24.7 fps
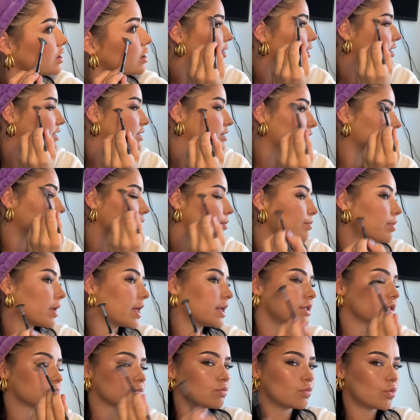But it's going to
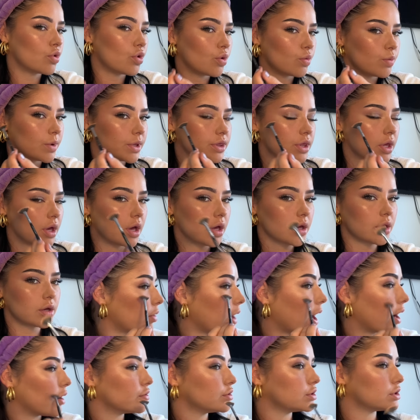blend more with the
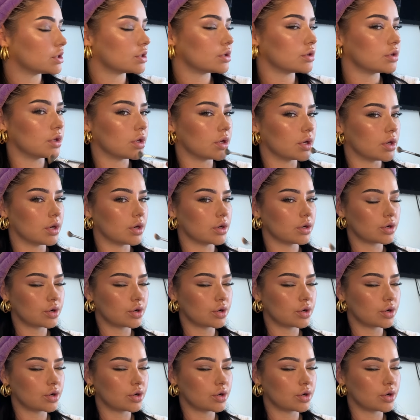browns and the